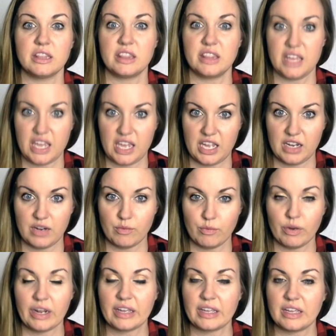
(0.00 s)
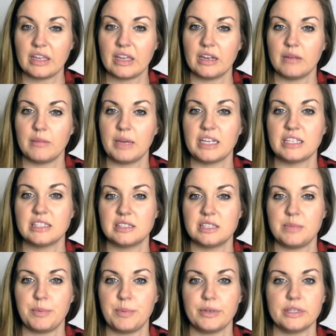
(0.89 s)
then when I can get them at a
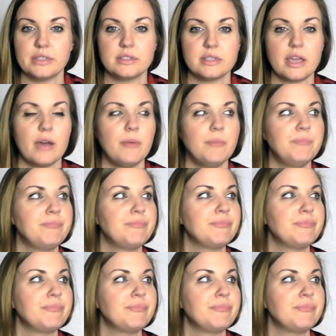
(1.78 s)
steeper discount.